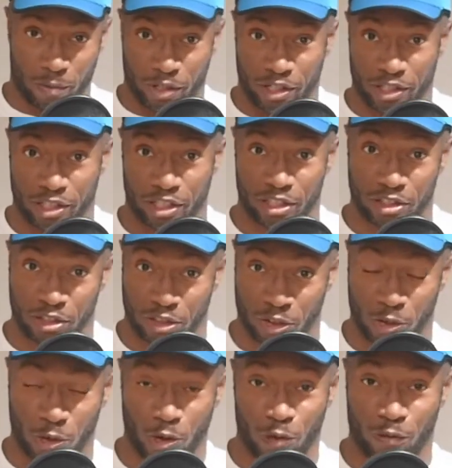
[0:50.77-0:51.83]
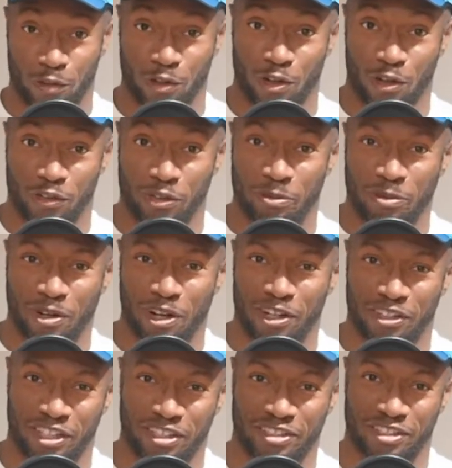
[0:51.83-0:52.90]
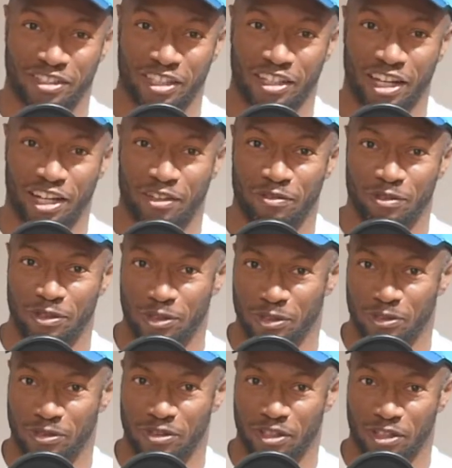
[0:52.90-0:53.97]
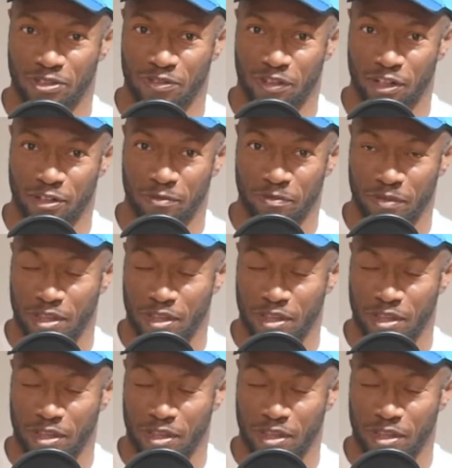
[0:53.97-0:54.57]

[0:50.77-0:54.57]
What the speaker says: we're gonna go over all the products that I've used thus far.